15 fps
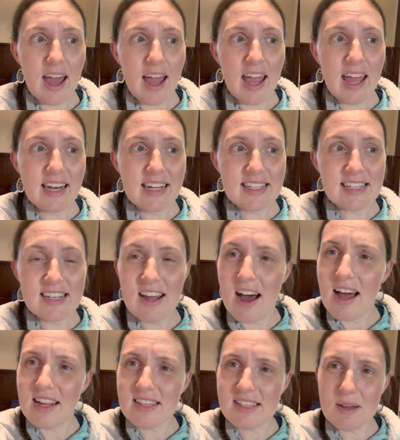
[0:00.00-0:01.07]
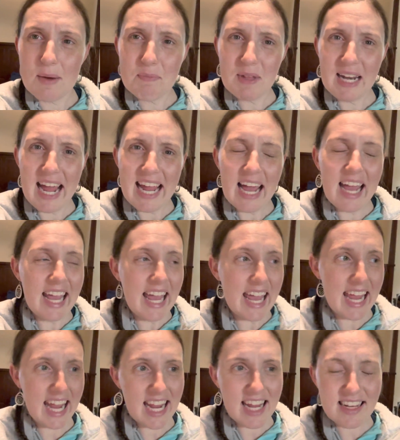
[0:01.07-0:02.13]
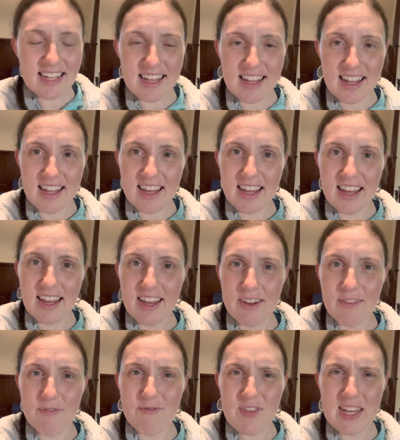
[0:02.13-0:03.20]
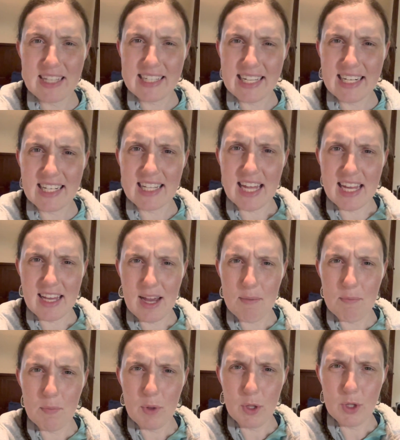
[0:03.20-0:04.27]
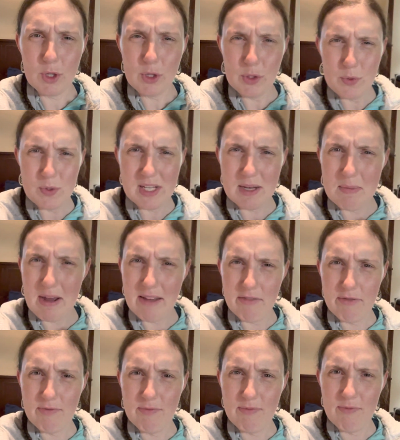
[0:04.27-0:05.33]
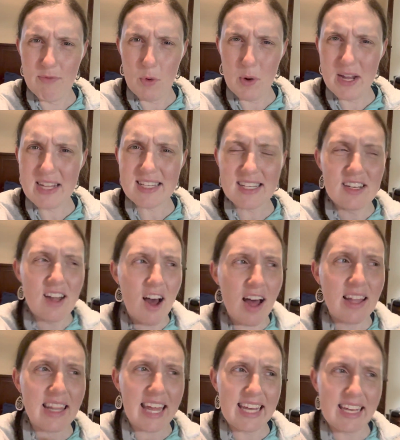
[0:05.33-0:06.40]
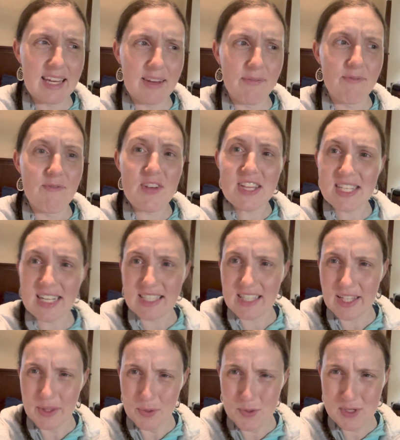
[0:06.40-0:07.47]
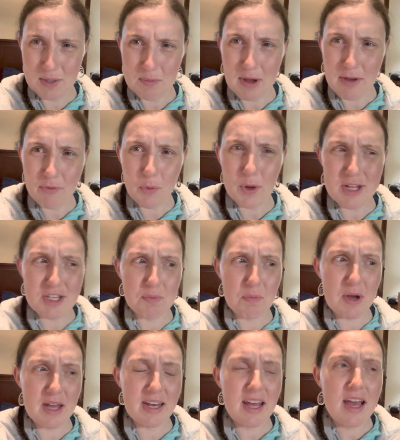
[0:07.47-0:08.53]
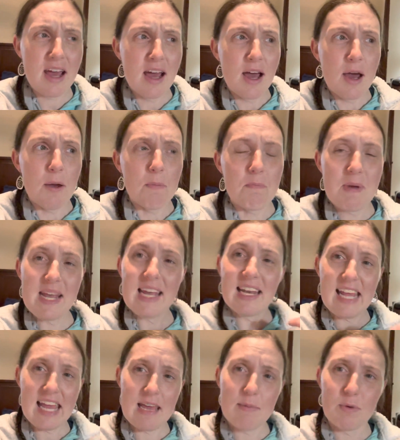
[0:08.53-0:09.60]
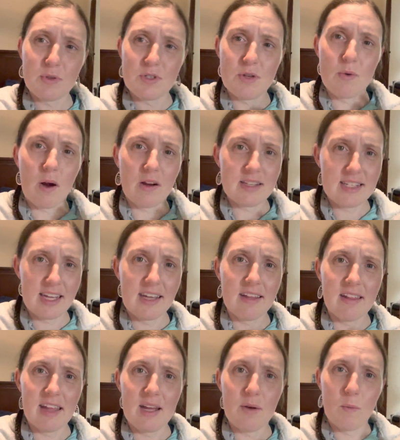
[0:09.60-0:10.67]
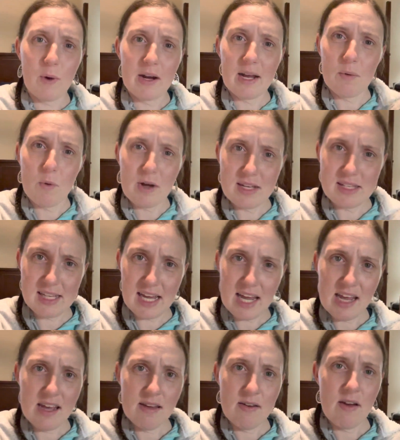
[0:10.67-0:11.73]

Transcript: it's not something, I hate feeling like I'm losing my voice, not like physically losing my voice, but being able to articulate what I want to say.